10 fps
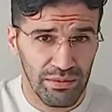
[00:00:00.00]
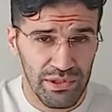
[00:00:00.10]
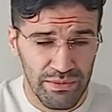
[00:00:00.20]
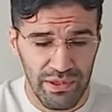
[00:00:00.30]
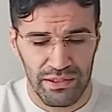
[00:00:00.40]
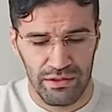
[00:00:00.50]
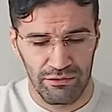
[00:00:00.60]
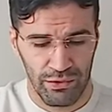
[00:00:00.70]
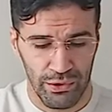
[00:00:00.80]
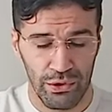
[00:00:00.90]
perspective,
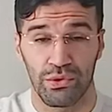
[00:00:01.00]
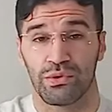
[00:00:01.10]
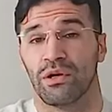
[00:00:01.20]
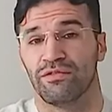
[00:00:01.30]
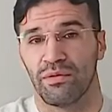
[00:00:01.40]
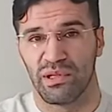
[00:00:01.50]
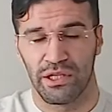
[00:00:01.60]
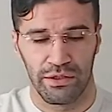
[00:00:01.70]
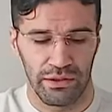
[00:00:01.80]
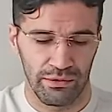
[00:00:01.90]
for those who are
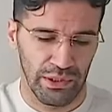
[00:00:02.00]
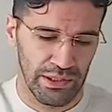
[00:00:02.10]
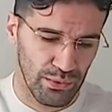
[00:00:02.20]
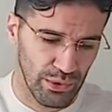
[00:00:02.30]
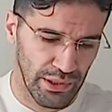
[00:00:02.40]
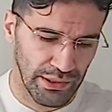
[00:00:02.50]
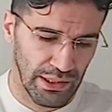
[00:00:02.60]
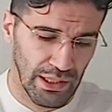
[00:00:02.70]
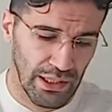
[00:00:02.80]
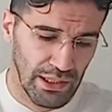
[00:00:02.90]
familiar with his work,
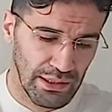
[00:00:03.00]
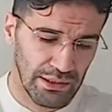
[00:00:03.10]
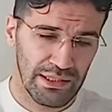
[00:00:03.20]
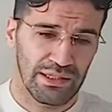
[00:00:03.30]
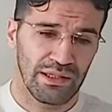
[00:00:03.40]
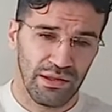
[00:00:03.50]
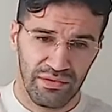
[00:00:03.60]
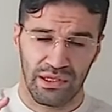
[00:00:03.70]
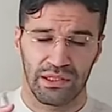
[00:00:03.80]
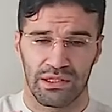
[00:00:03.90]
this
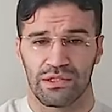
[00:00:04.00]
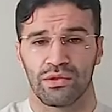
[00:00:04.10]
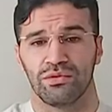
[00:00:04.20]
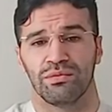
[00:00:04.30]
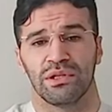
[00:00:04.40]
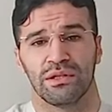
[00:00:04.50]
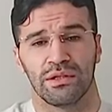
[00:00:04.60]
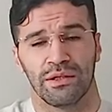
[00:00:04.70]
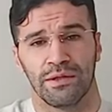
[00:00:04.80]
nothingness could be